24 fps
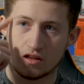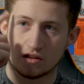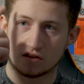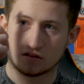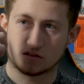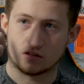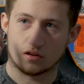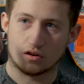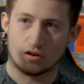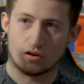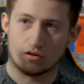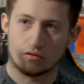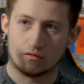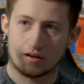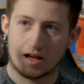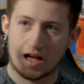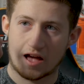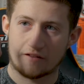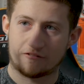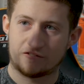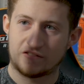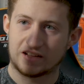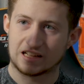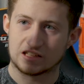So
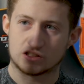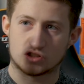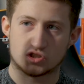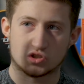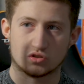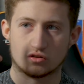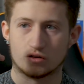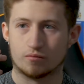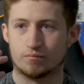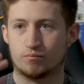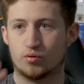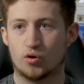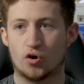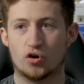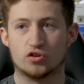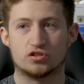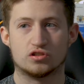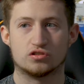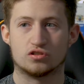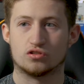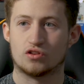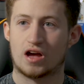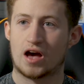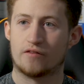I think it's so
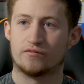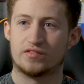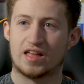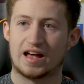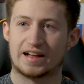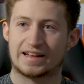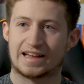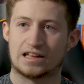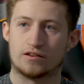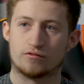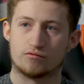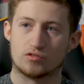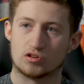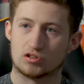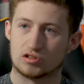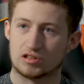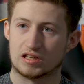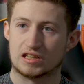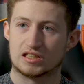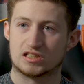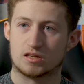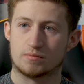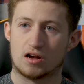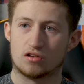important to have that kind of
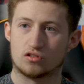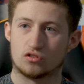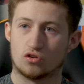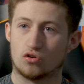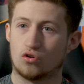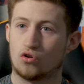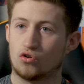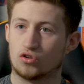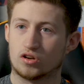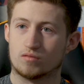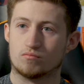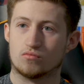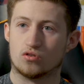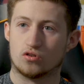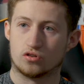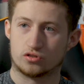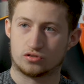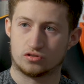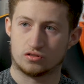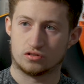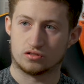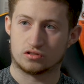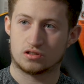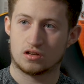release about your own
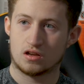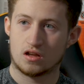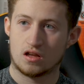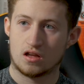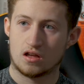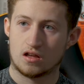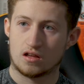emotions.